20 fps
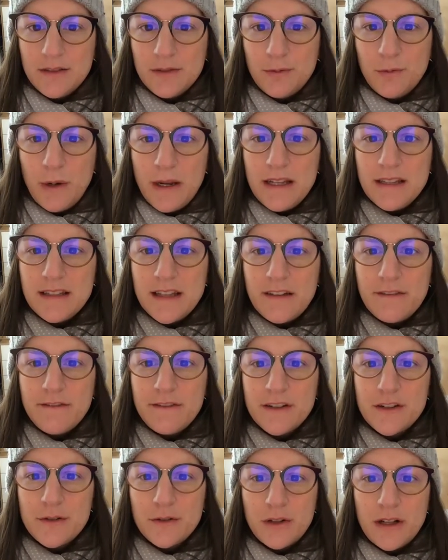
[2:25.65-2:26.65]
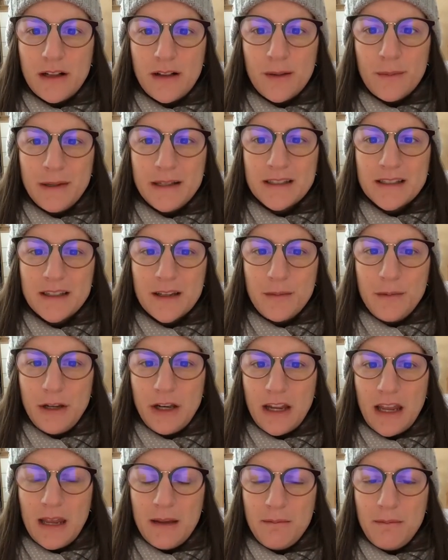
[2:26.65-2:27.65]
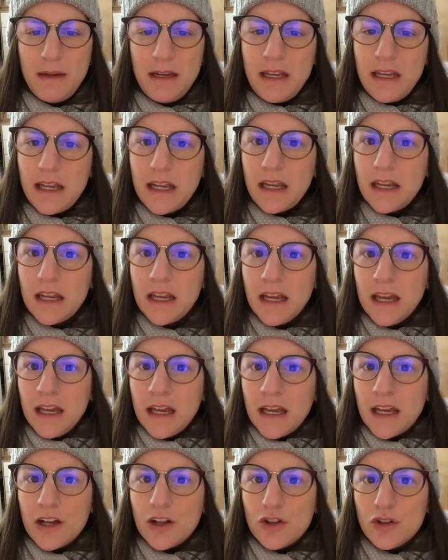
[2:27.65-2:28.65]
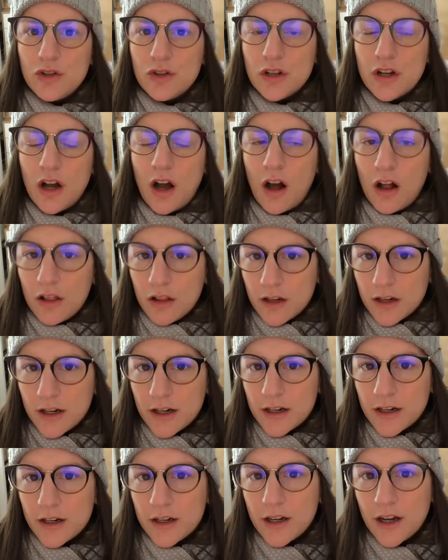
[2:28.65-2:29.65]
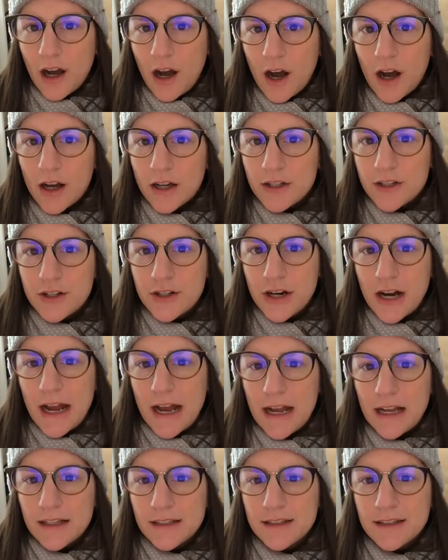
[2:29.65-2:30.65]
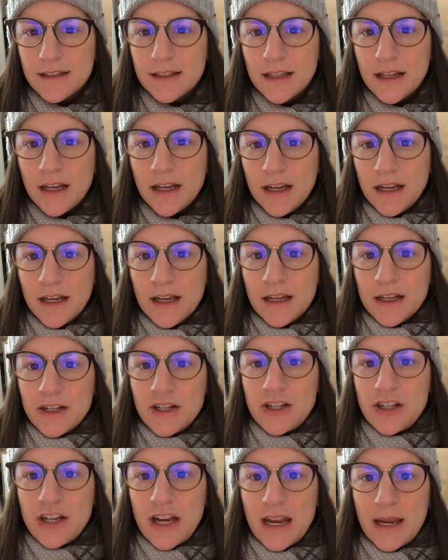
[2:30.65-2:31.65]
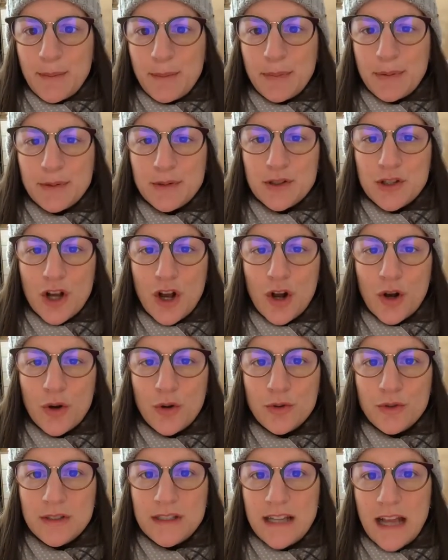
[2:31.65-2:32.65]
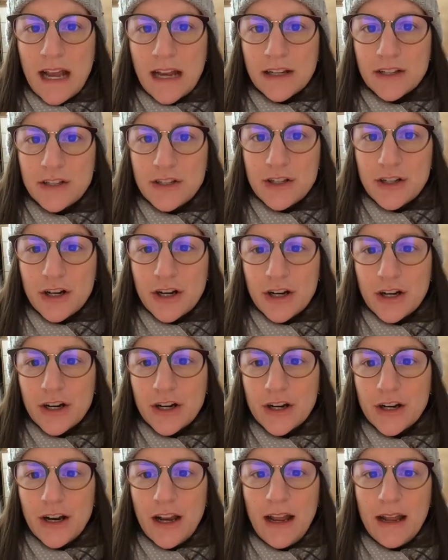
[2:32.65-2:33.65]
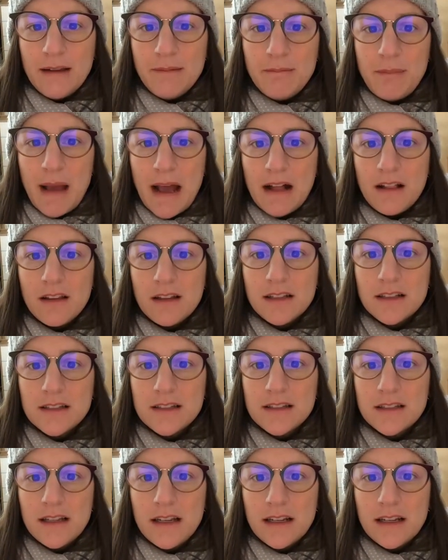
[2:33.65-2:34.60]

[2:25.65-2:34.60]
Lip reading: Ways that visual elements communicate meaning include color, contrast, shape, tone, texture, and balance.